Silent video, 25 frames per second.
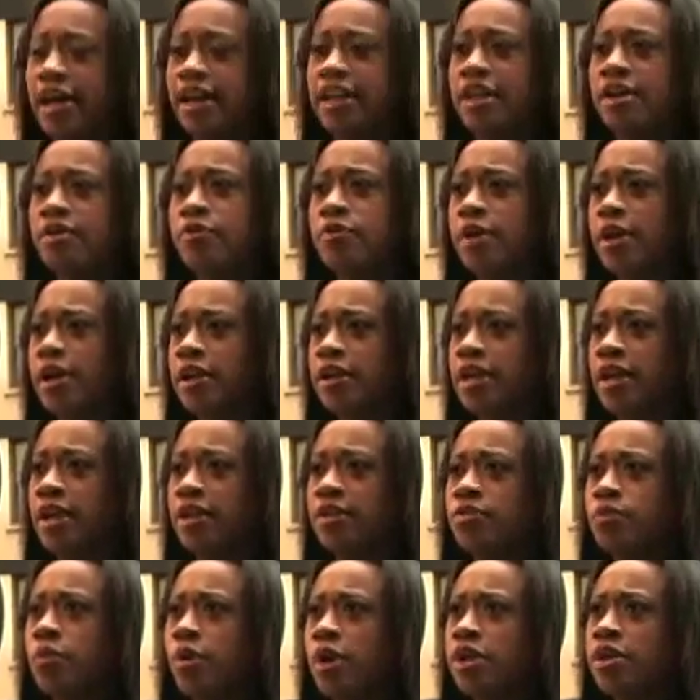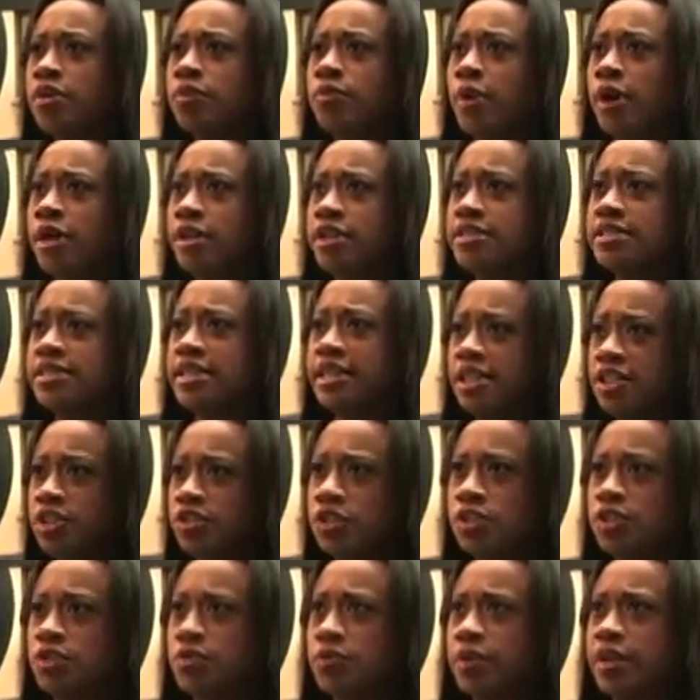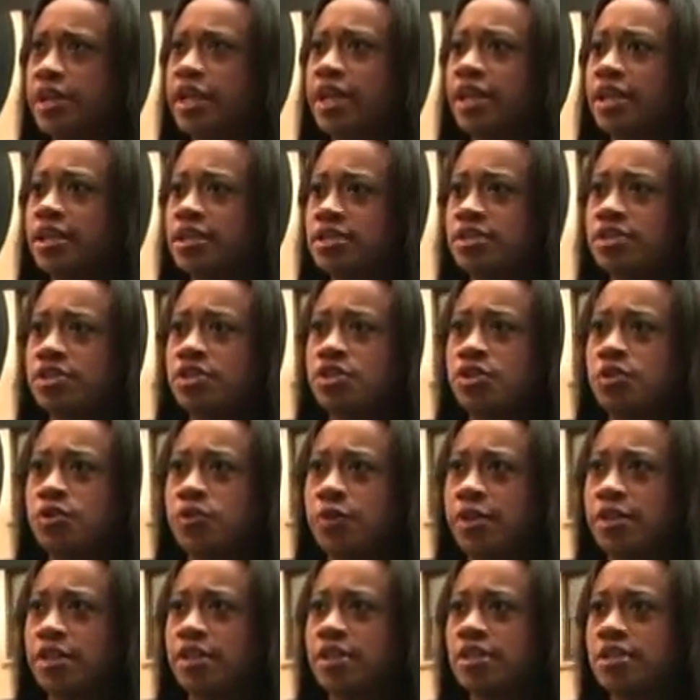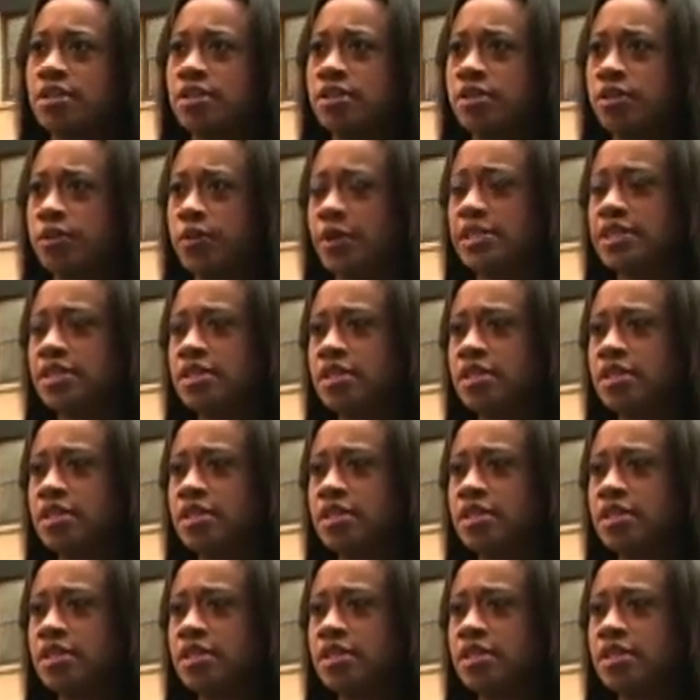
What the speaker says: And I read that what does interest rate has to do with the U.S.